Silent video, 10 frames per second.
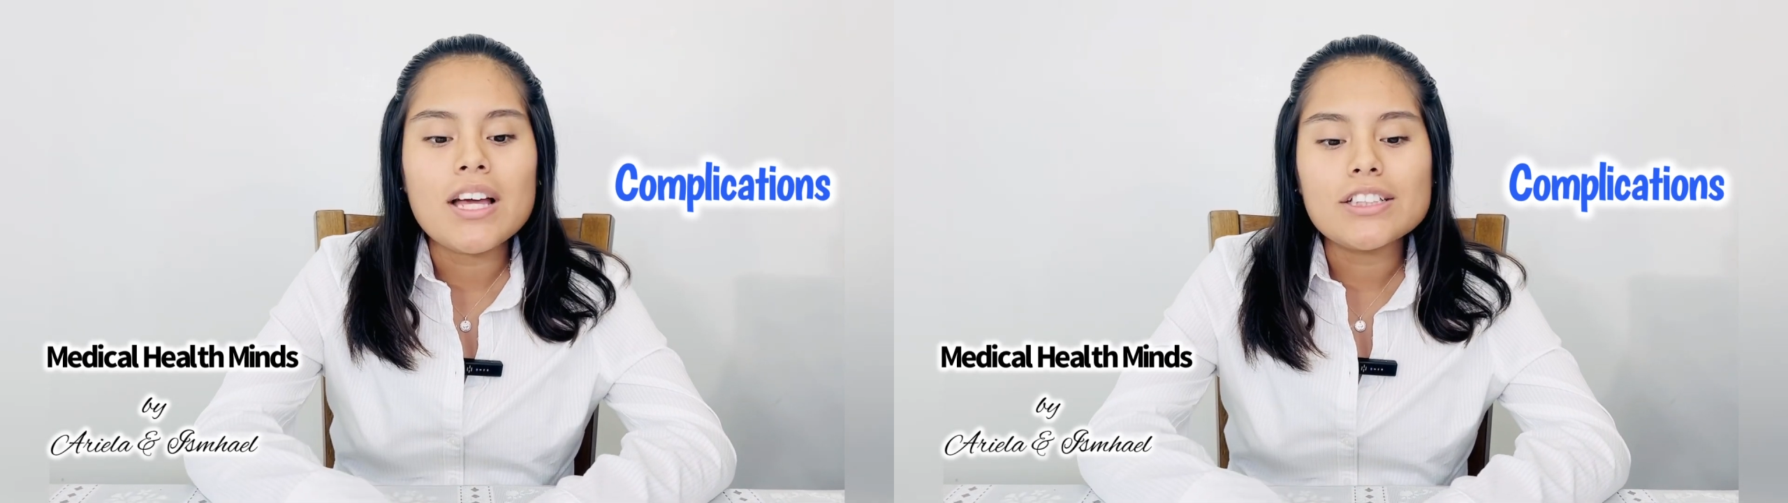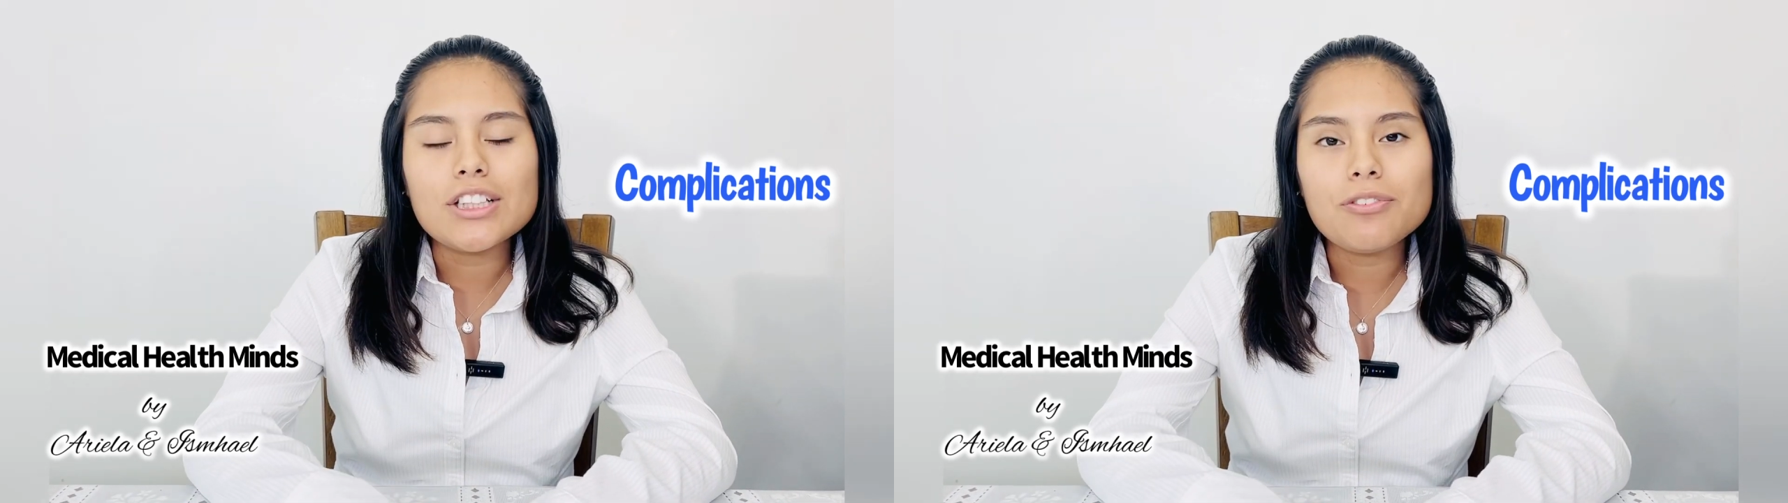
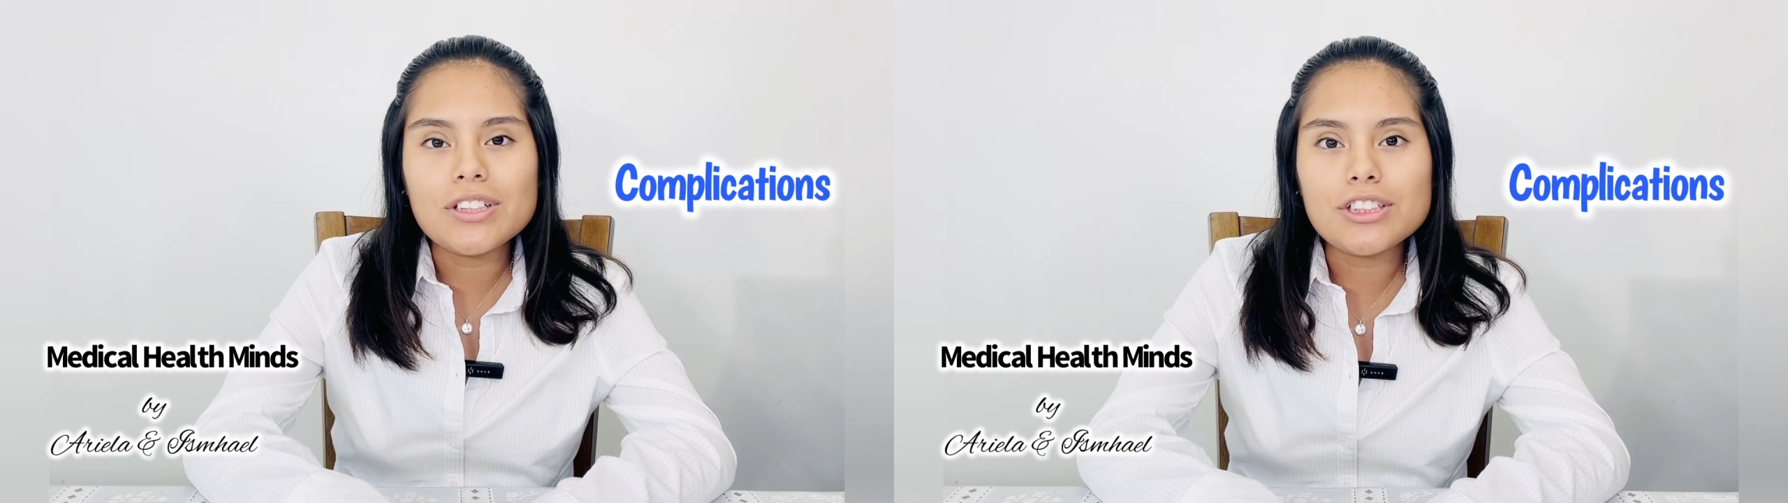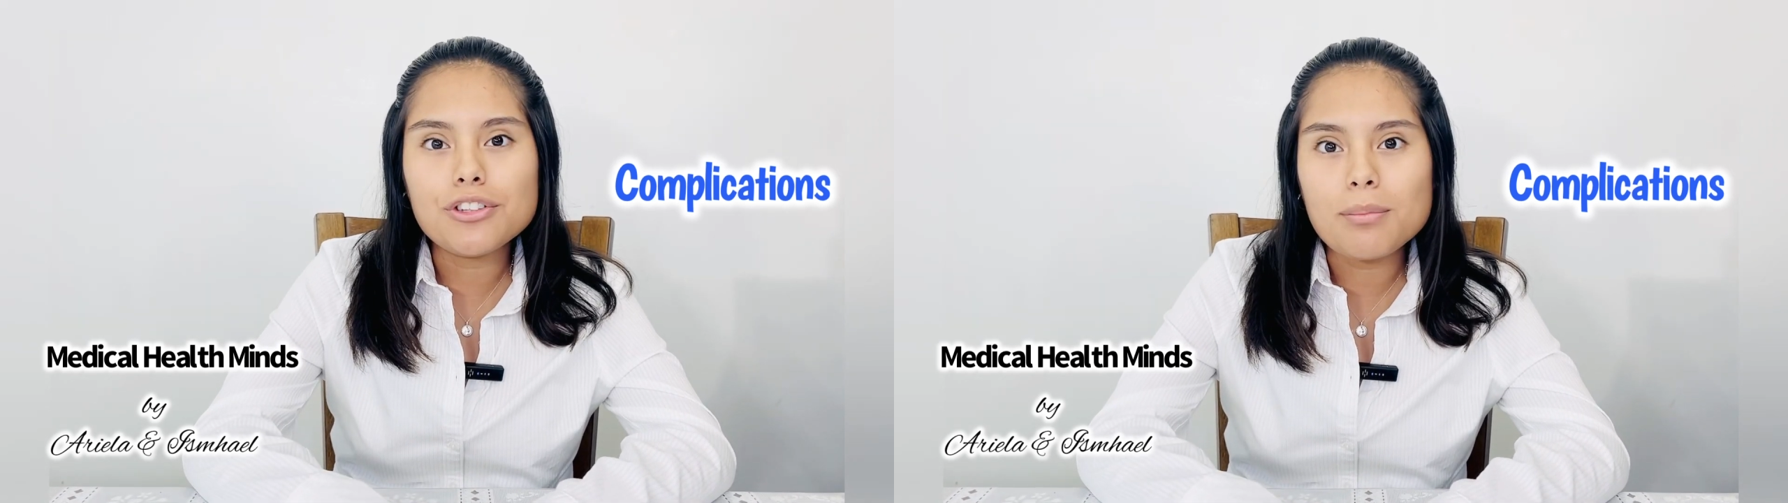So
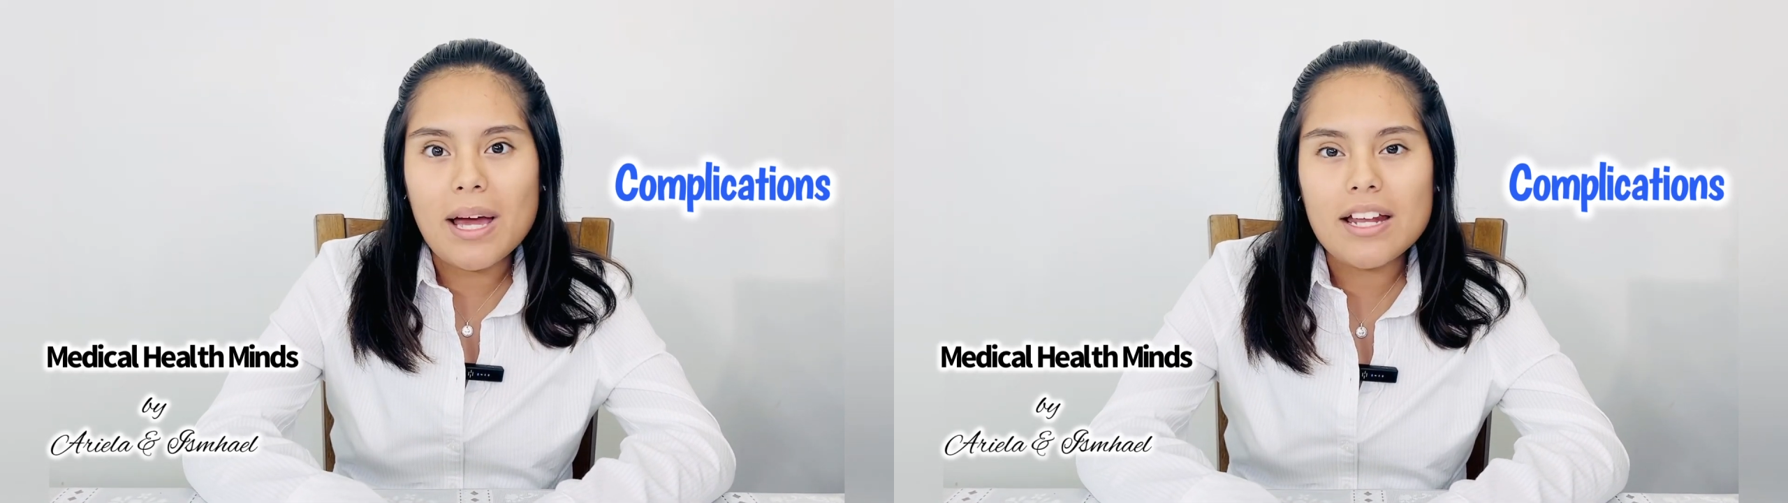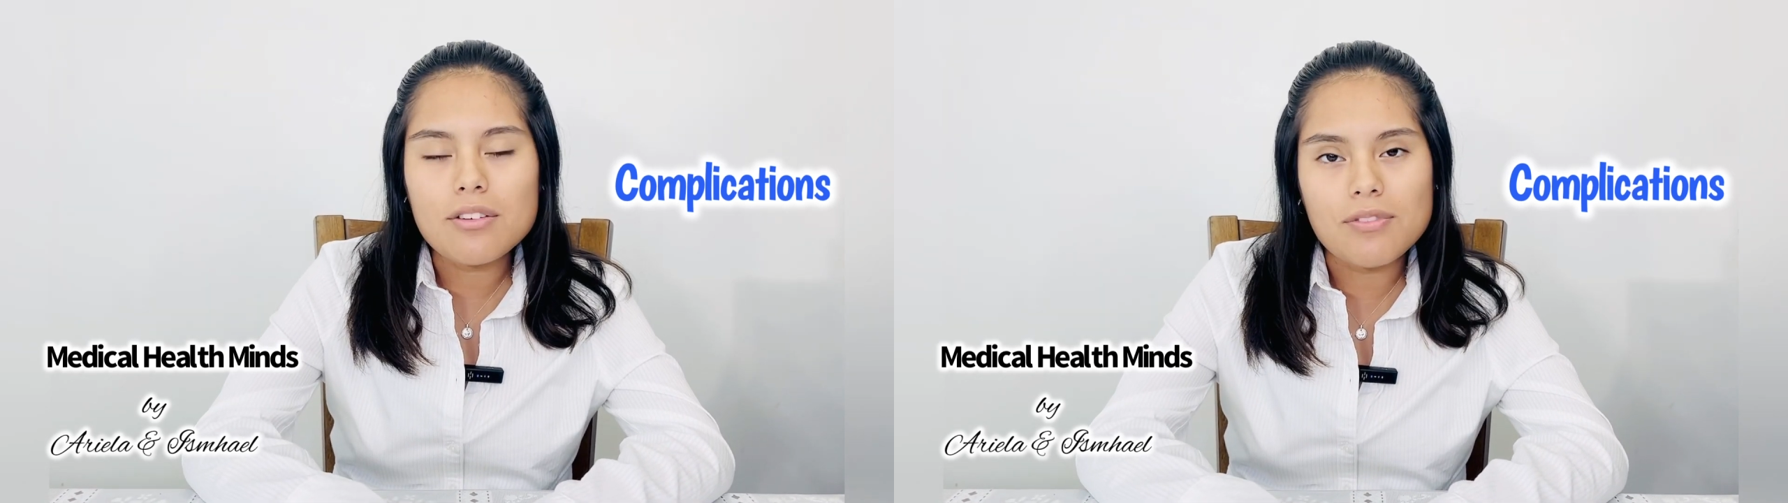first is
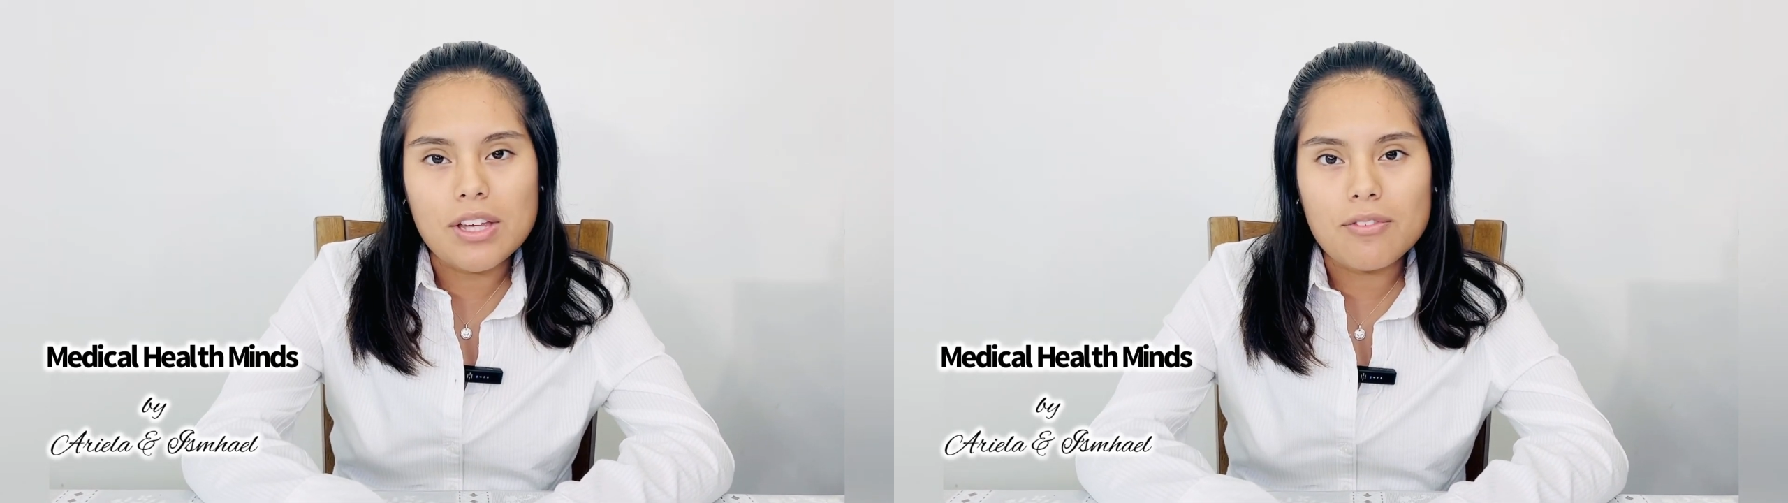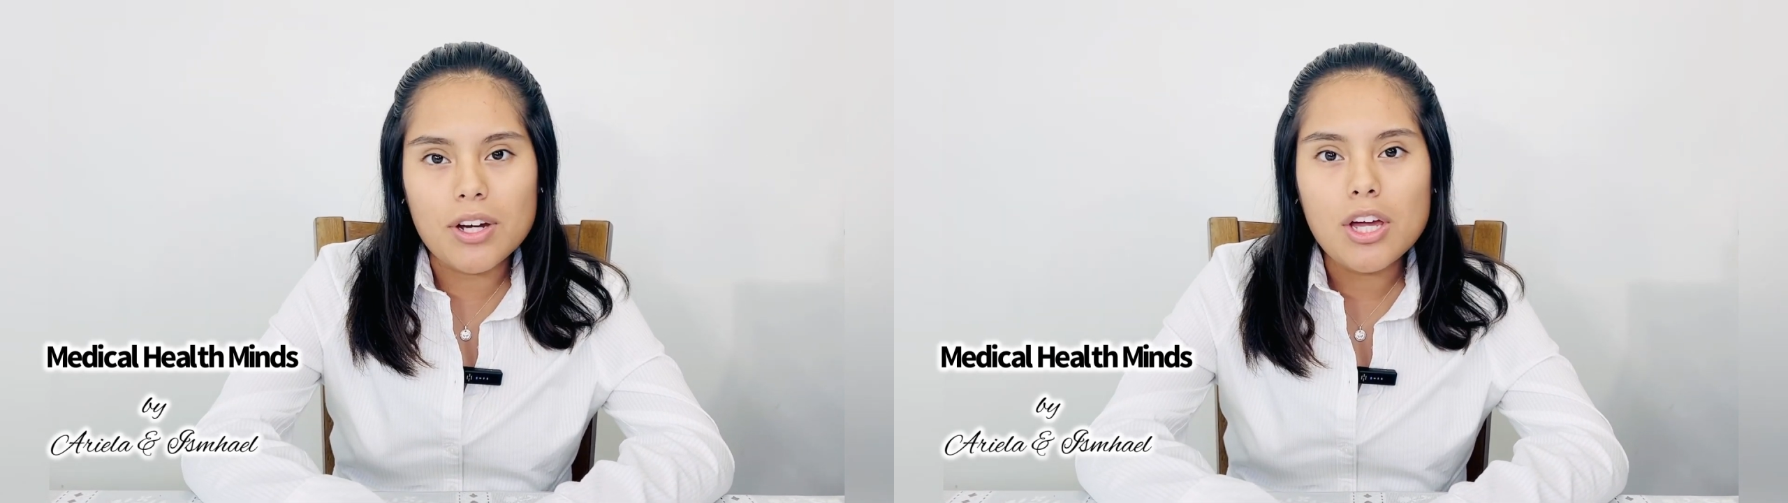rheumatic
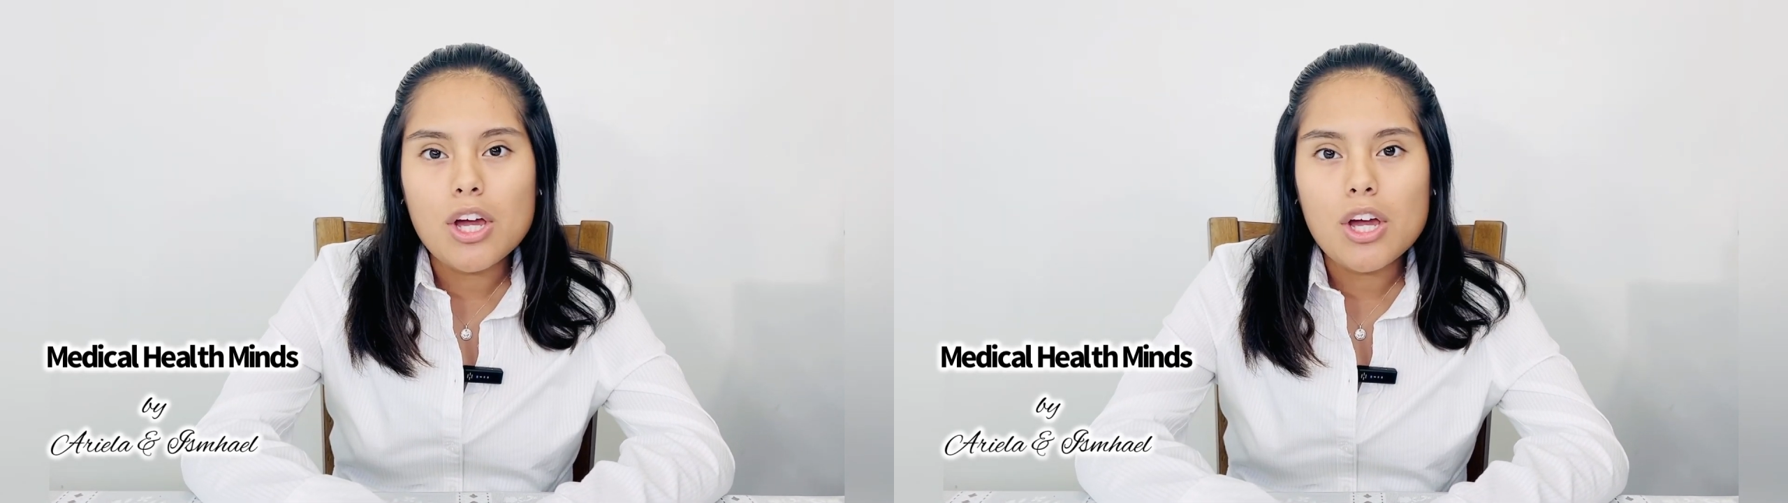fever,